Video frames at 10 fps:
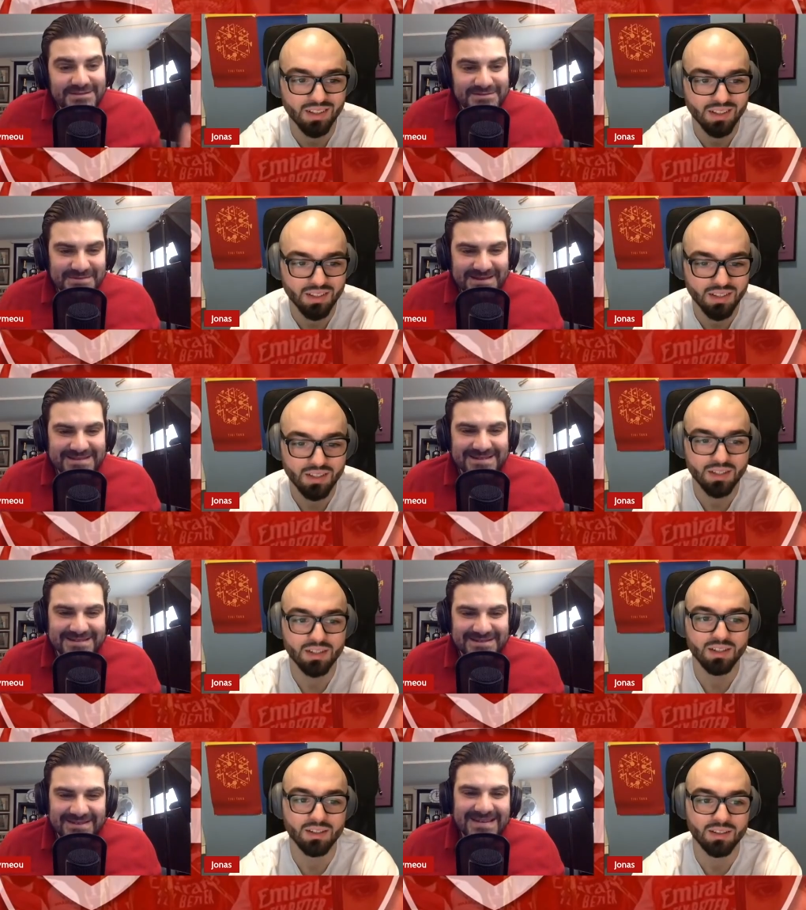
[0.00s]
Speaker 1: Norwegian
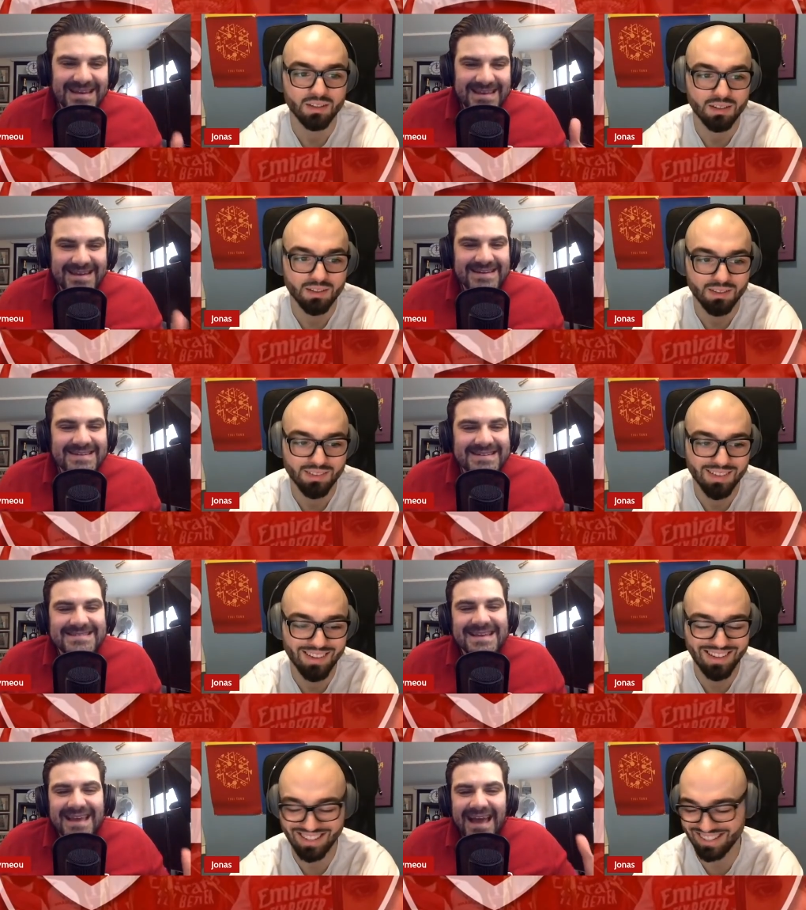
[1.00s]
as well. Jonas,
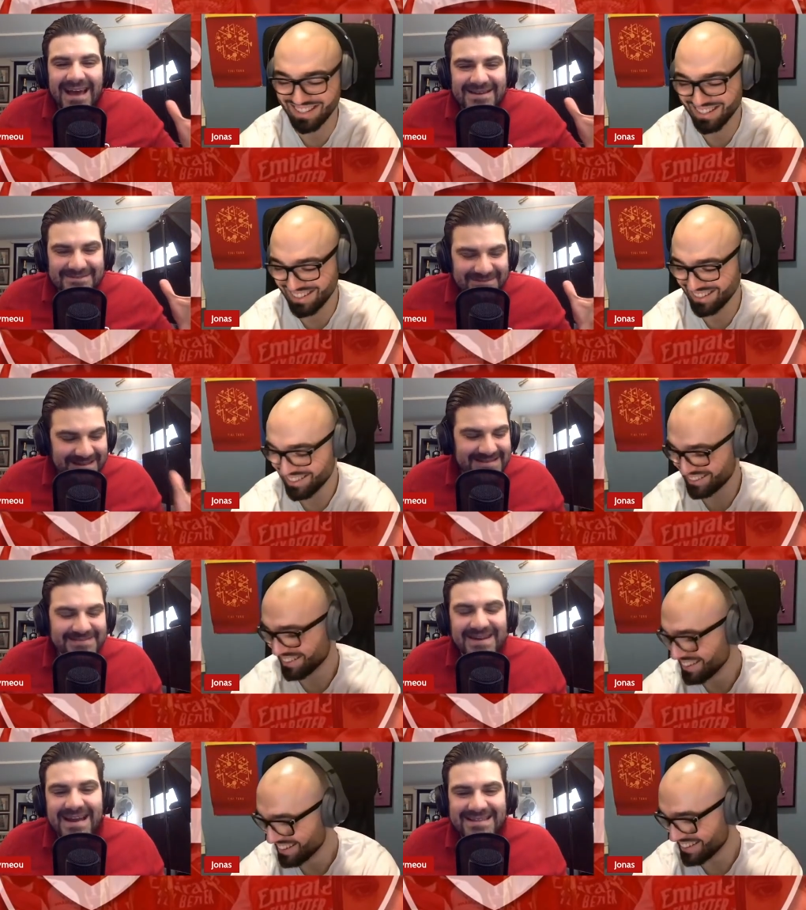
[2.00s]
first of
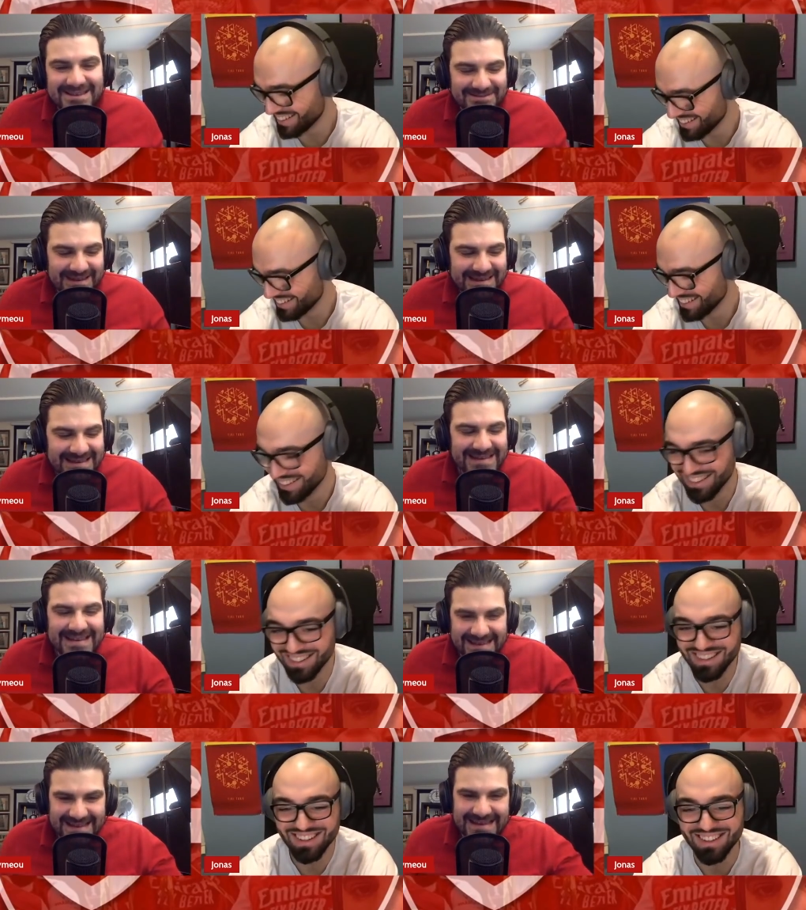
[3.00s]
all, how you doing, mate?
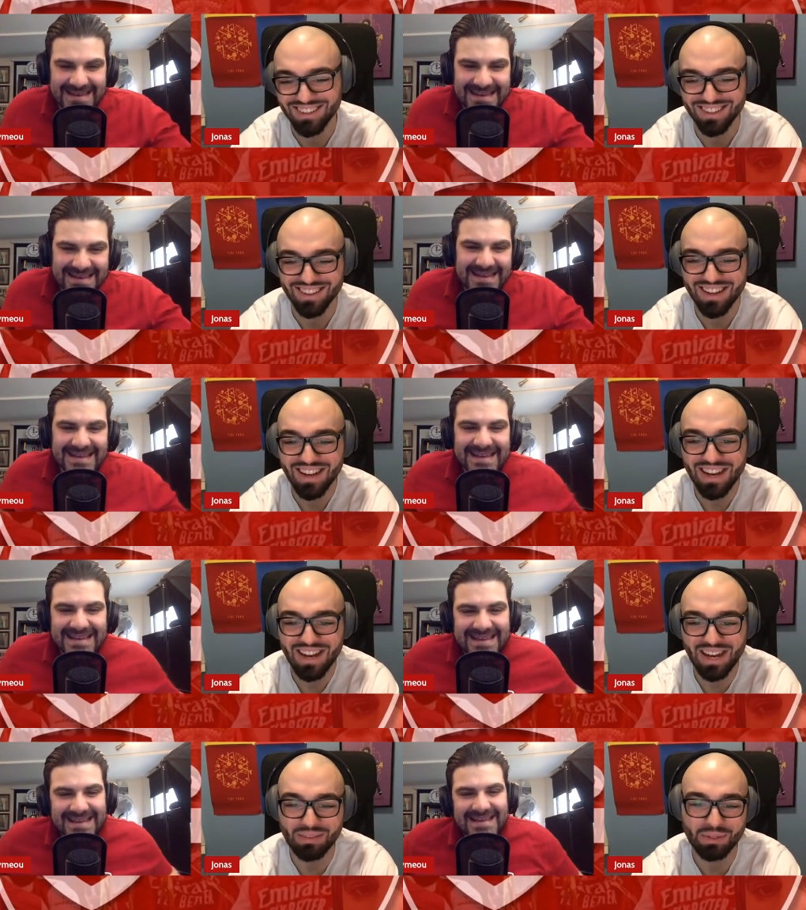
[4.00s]

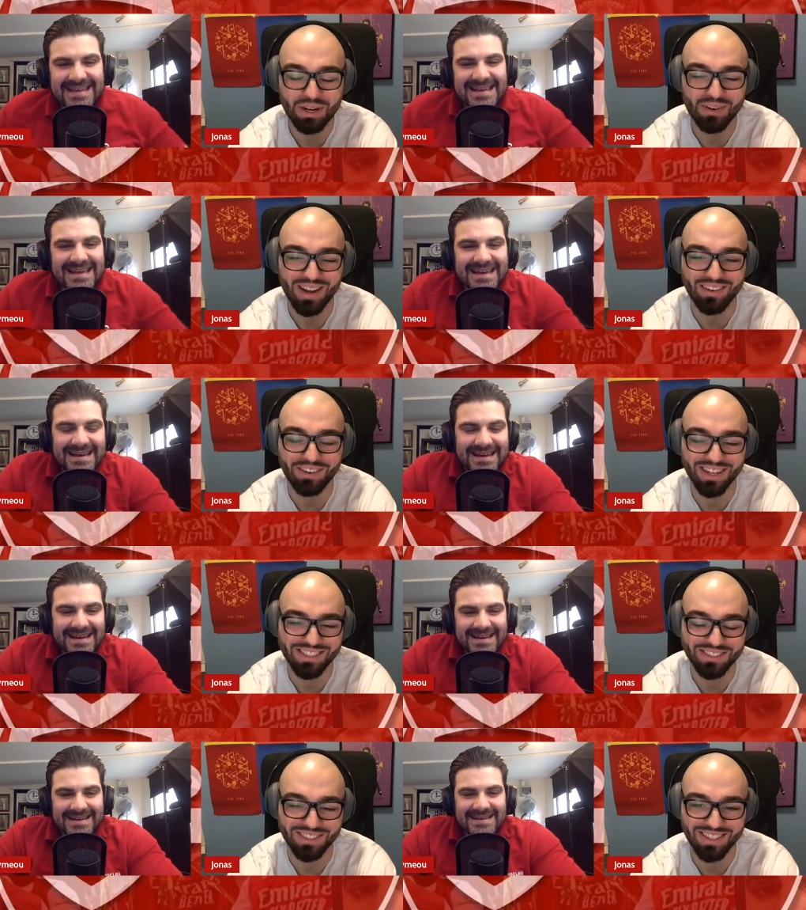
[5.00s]
Speaker 2: I'm doing all right. How are you
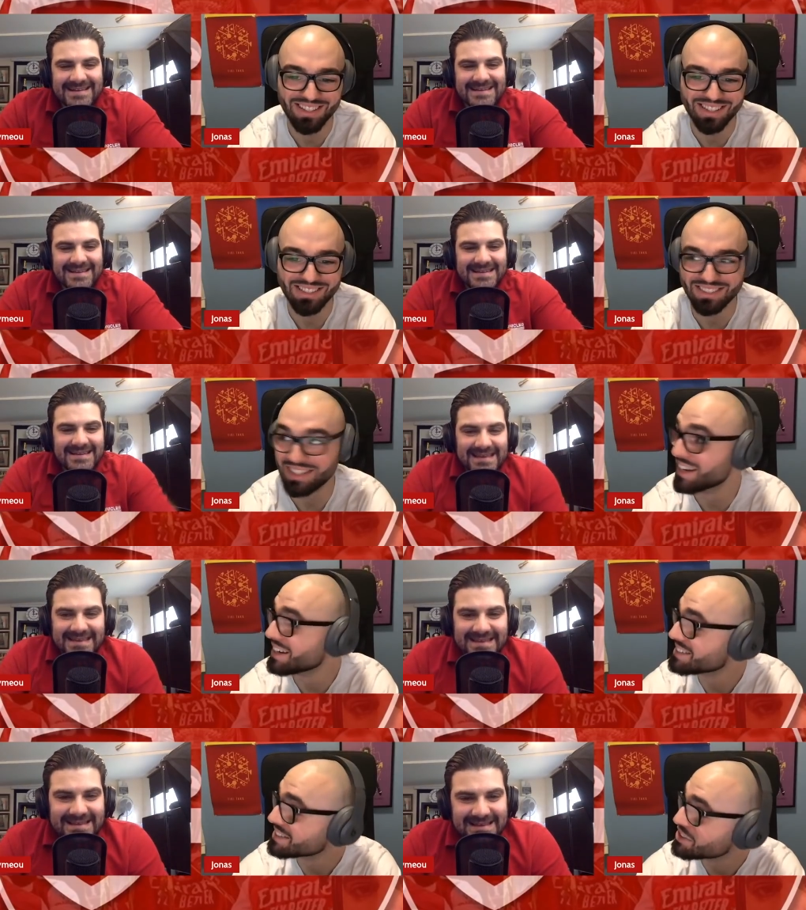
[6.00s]
guys doing? It's
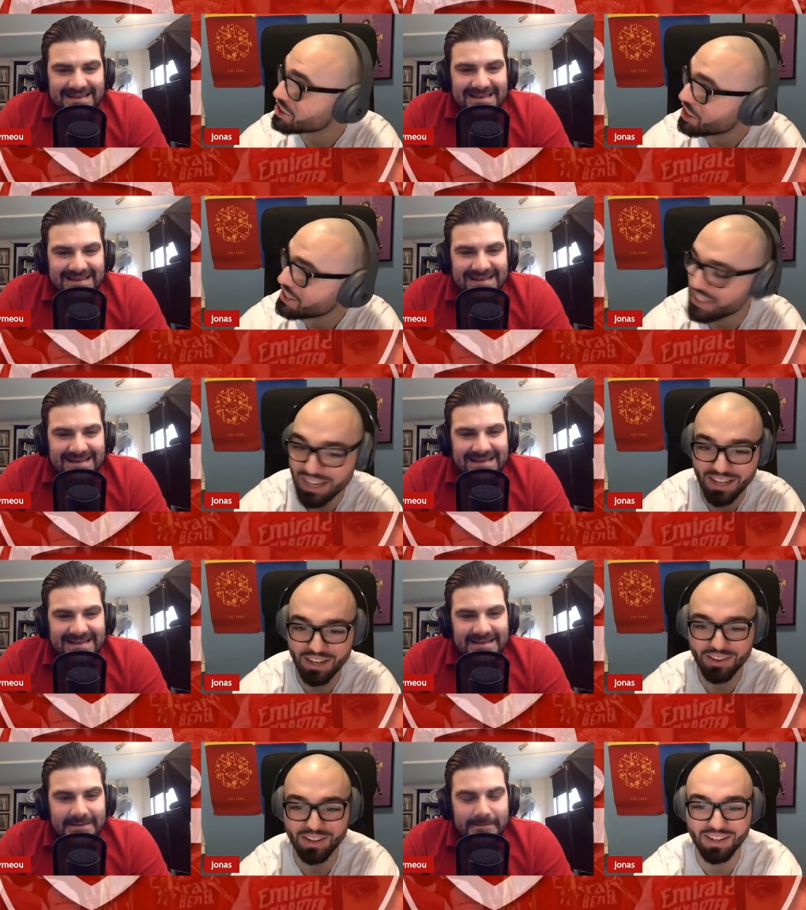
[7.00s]
a sunny day
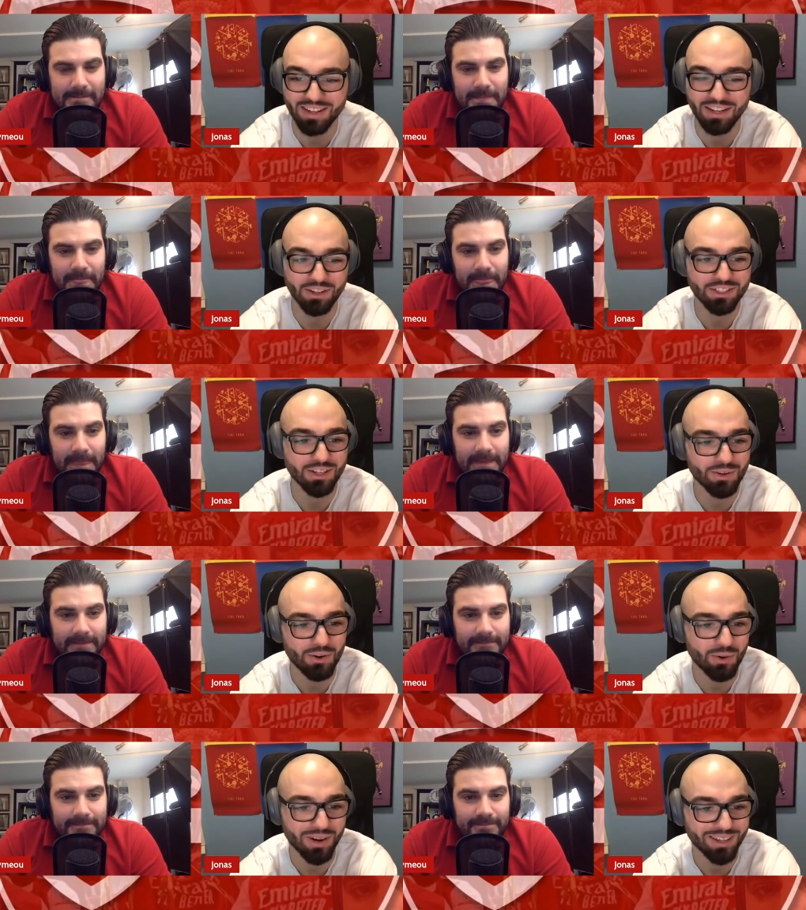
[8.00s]
here in Oslo,
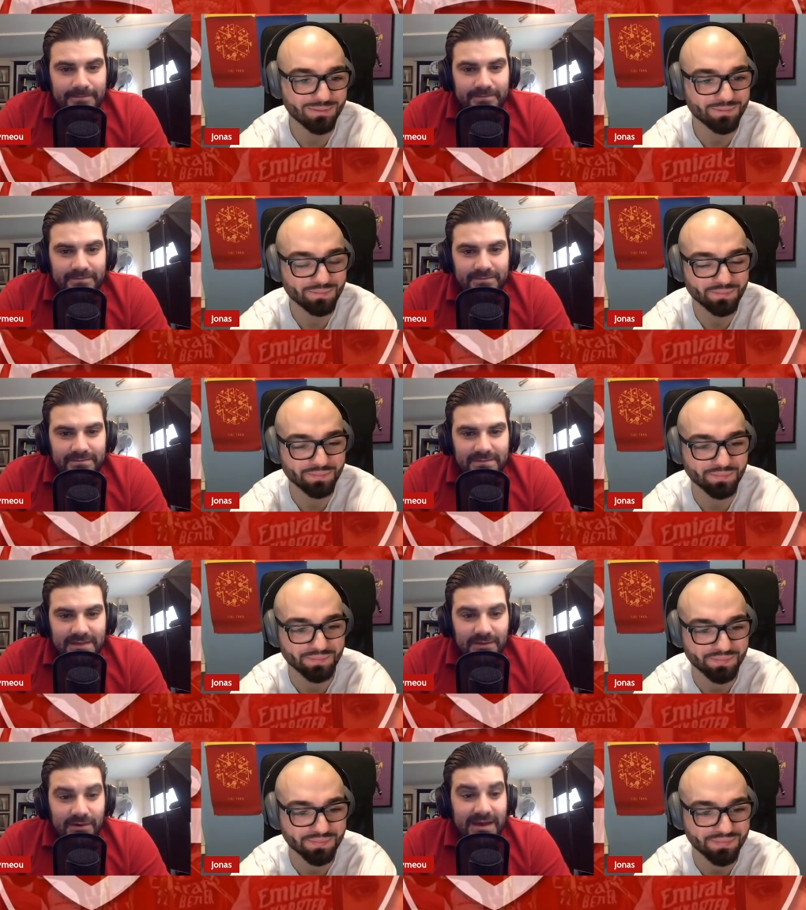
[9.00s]
Norway.
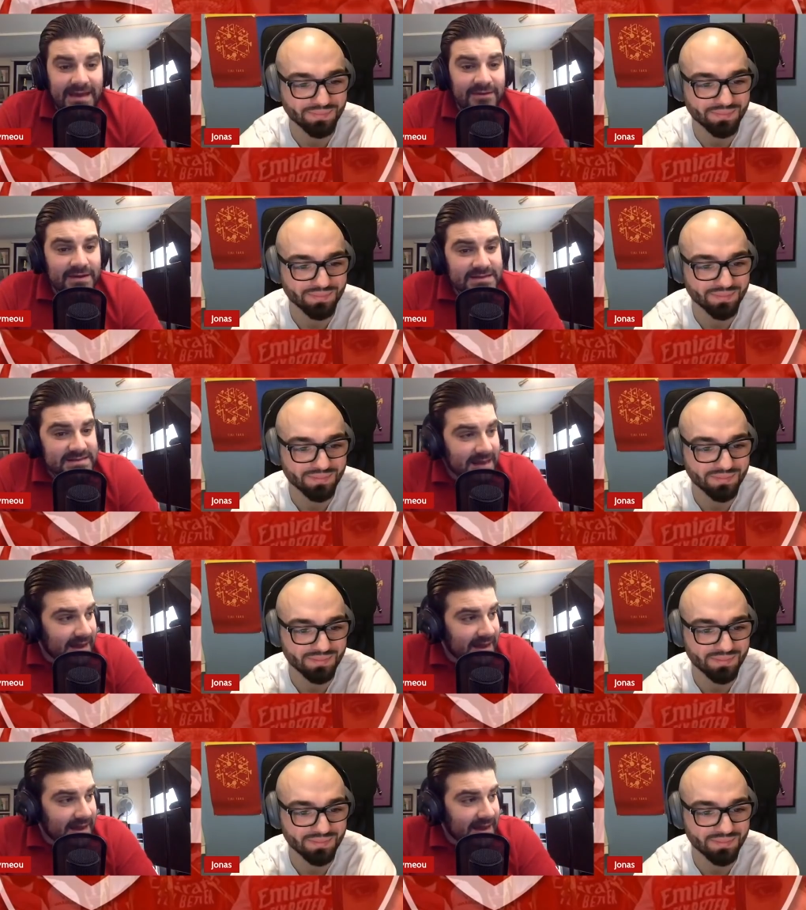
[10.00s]
Speaker 1: Well, here it's